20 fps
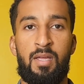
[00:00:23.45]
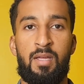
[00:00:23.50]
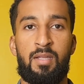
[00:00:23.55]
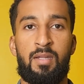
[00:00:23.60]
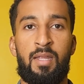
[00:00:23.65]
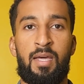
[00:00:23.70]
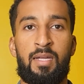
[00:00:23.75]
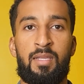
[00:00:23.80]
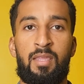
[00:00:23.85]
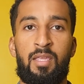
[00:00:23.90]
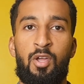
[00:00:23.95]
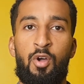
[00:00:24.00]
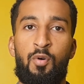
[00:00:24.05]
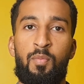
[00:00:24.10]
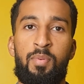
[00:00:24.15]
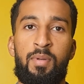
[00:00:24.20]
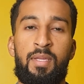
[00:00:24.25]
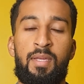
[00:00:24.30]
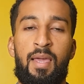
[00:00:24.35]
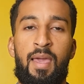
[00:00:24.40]
like the
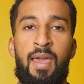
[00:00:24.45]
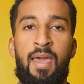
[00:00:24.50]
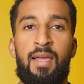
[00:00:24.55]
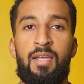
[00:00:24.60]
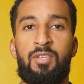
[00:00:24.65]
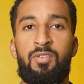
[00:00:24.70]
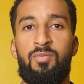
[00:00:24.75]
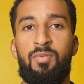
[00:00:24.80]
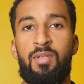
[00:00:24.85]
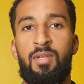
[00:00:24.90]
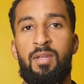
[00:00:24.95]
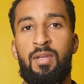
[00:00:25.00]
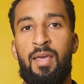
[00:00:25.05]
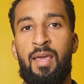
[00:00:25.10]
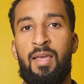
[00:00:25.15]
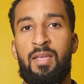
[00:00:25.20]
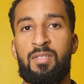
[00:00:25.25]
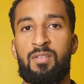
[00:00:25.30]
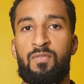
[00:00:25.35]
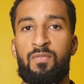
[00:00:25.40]
opening act you didn't
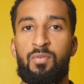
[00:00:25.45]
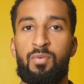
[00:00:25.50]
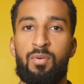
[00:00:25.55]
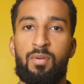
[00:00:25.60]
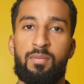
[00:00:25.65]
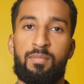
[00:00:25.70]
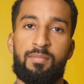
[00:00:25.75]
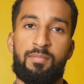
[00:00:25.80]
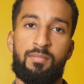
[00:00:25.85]
ask for.